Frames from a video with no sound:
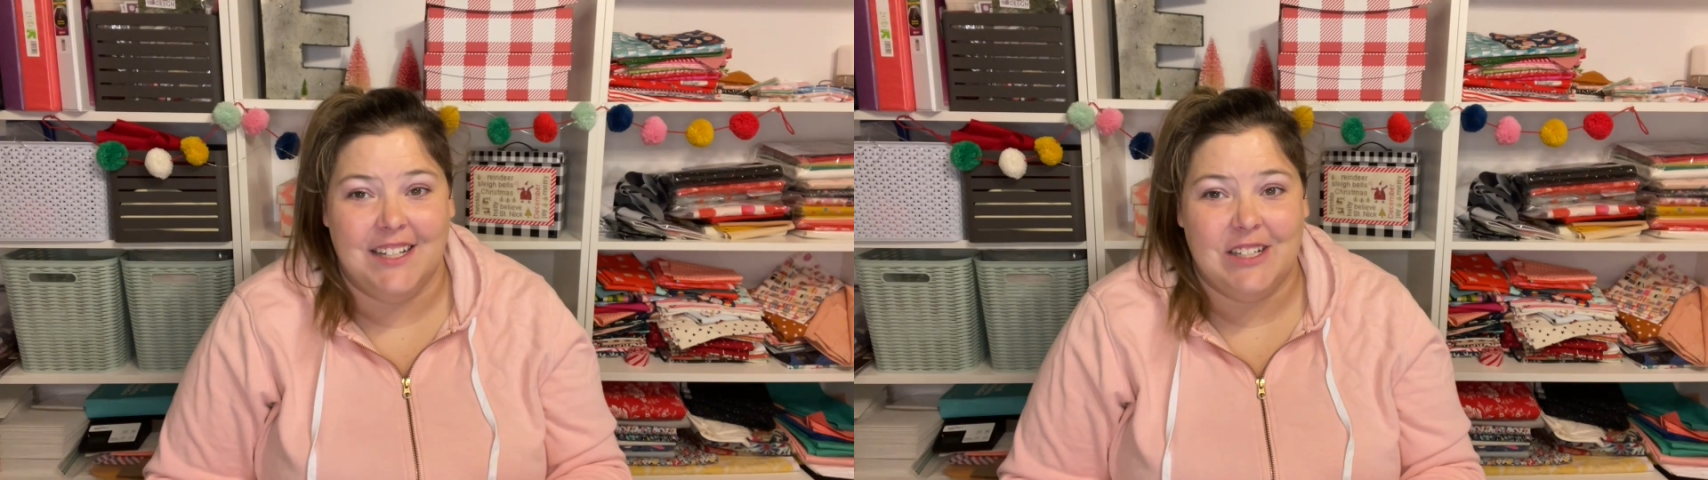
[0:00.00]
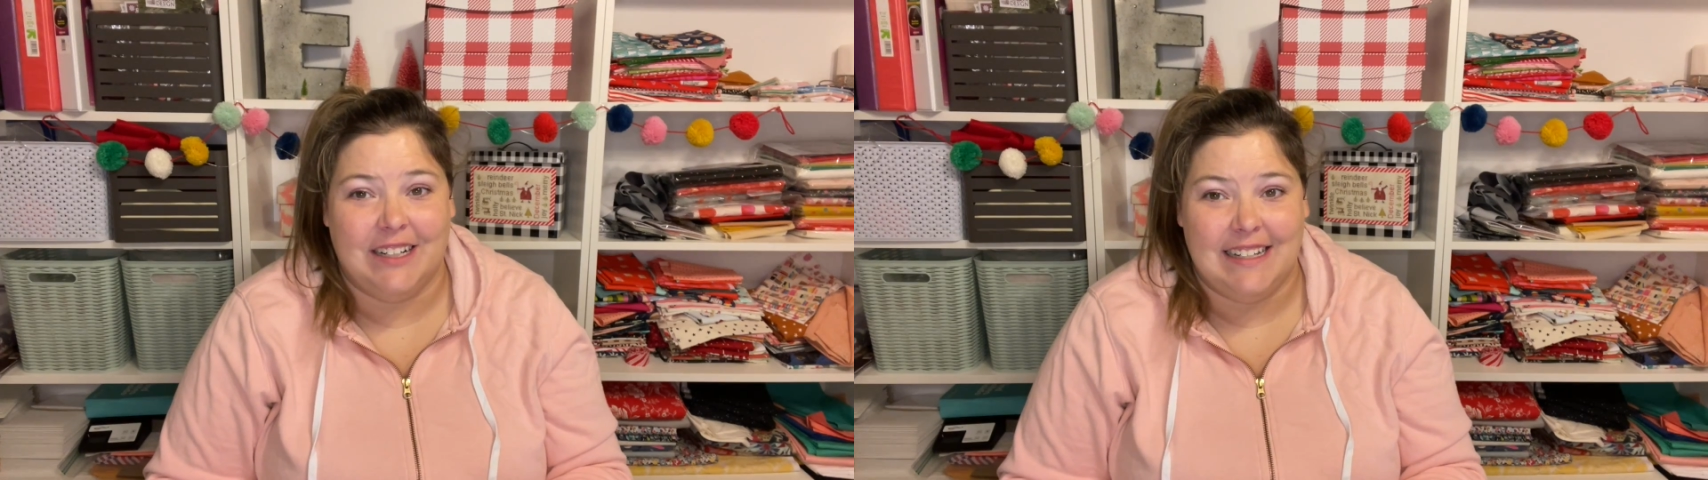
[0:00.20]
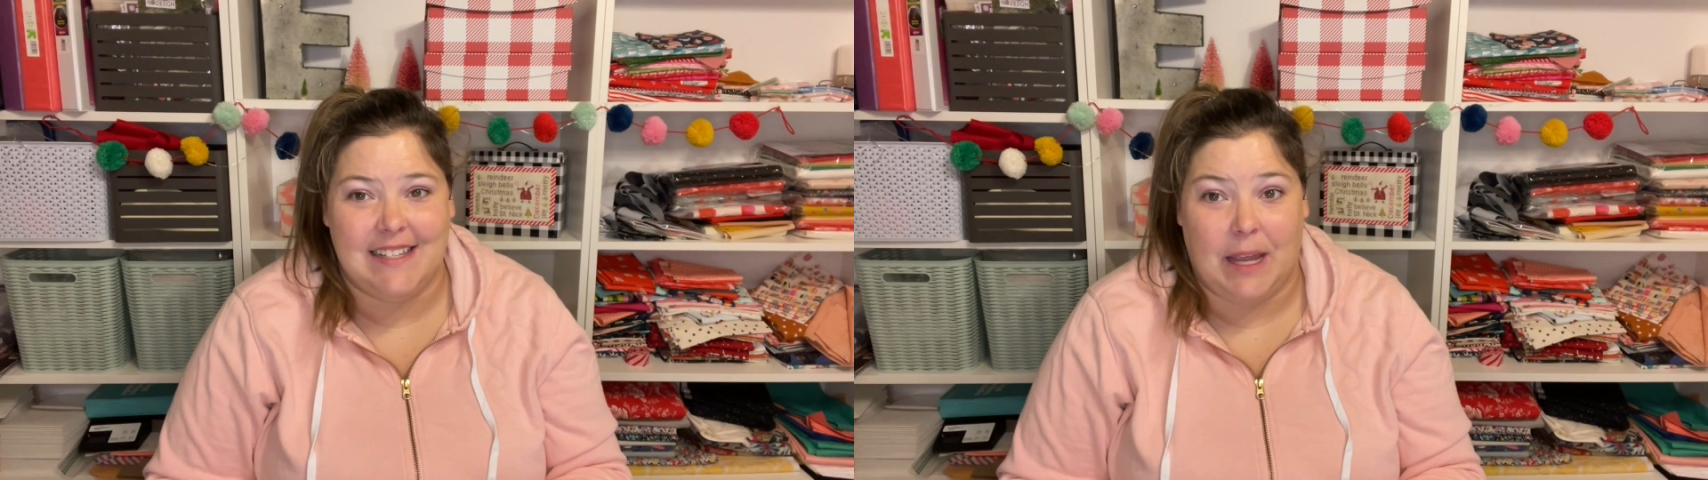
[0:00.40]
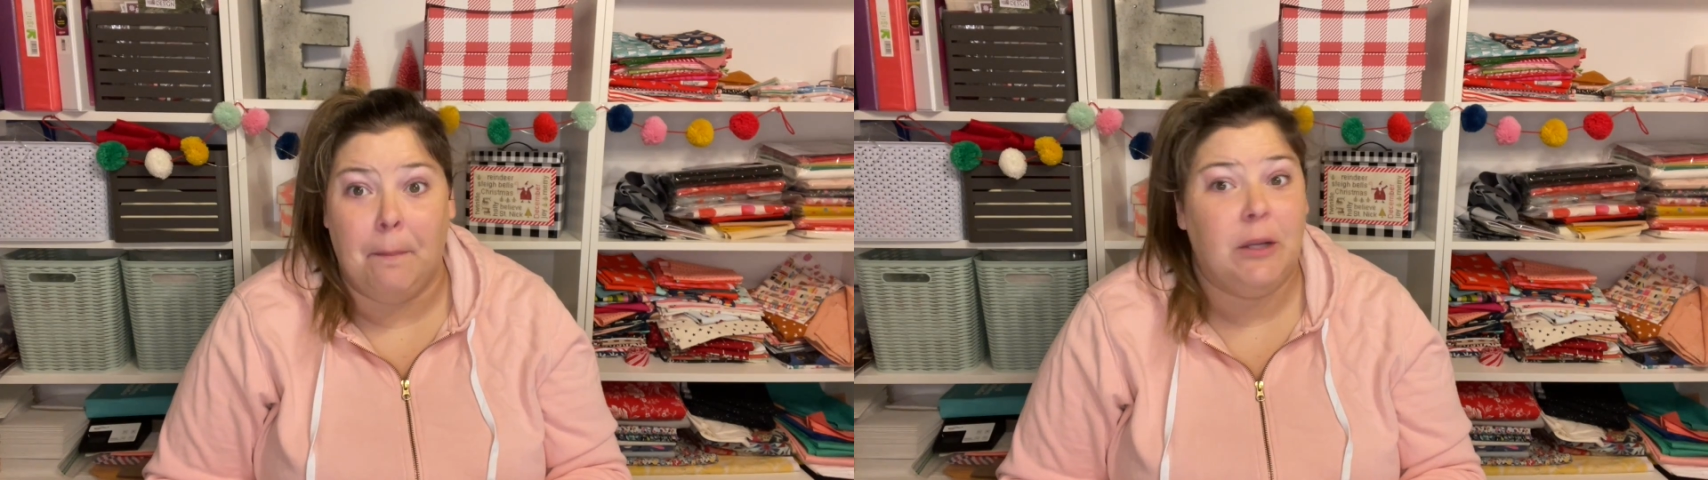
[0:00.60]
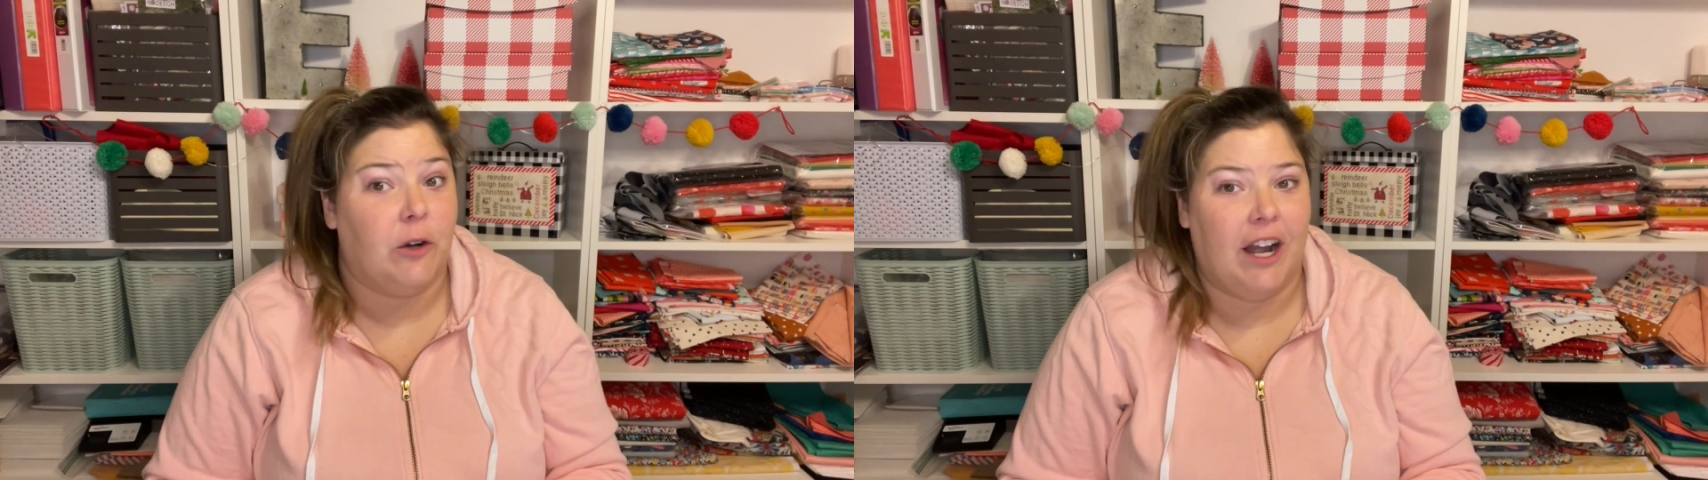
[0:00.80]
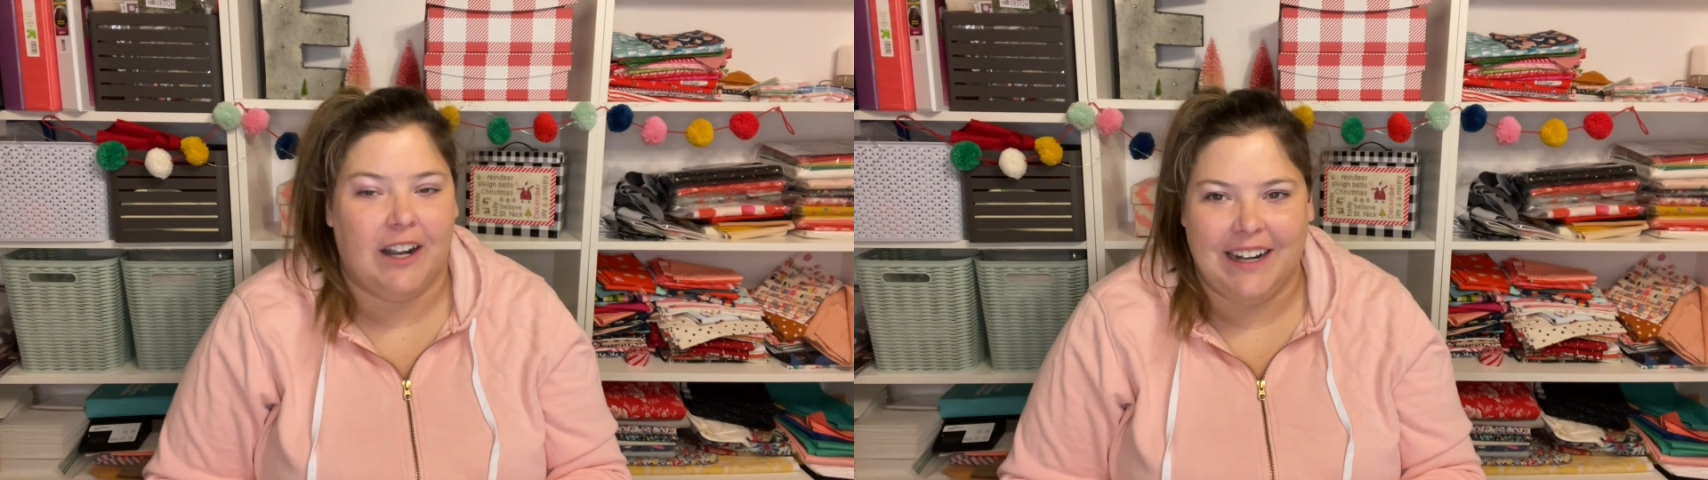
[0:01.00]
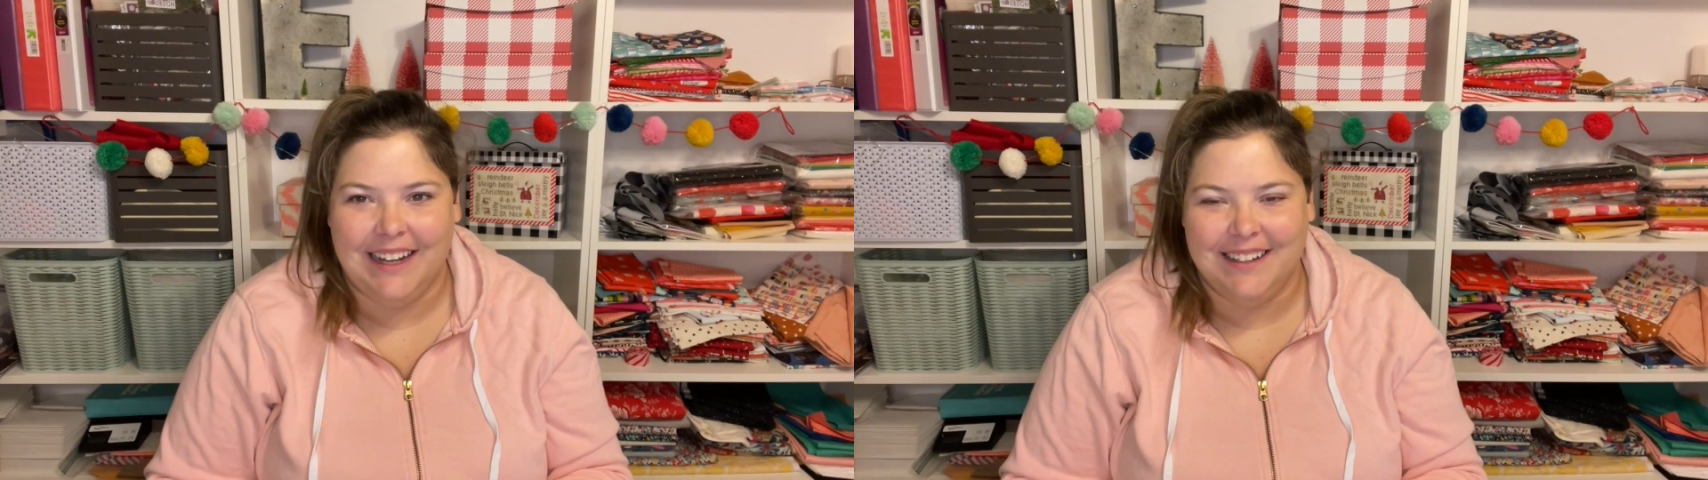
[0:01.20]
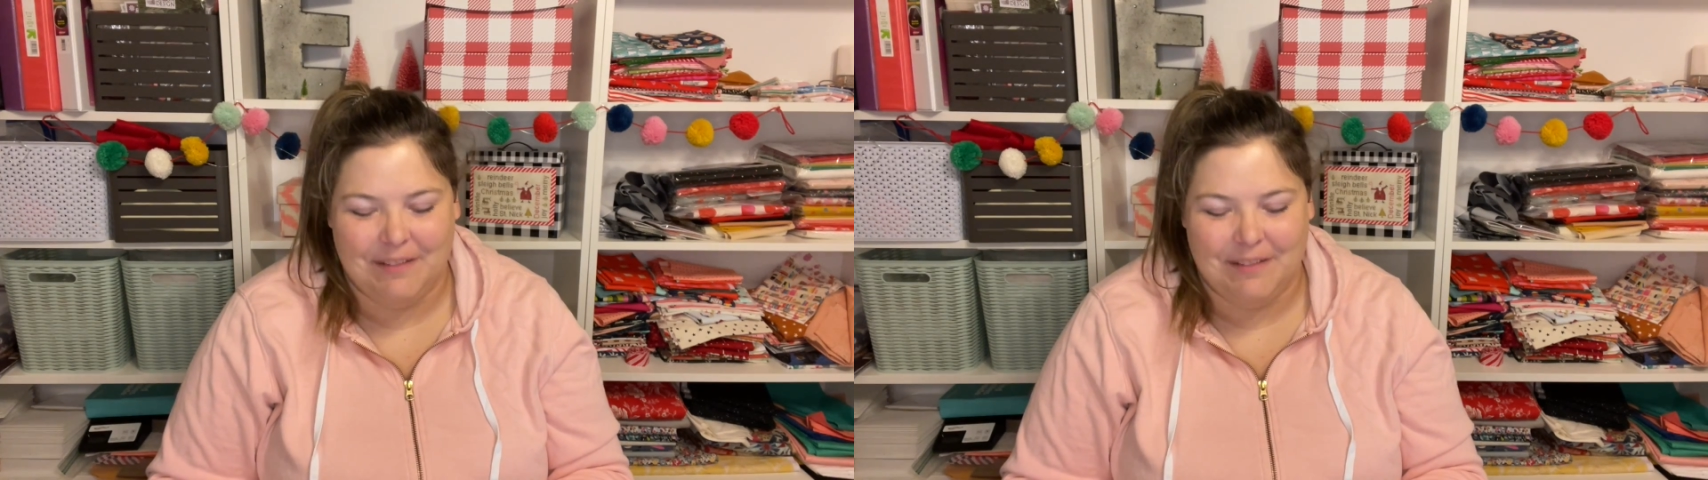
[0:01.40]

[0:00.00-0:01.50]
during Samplerary,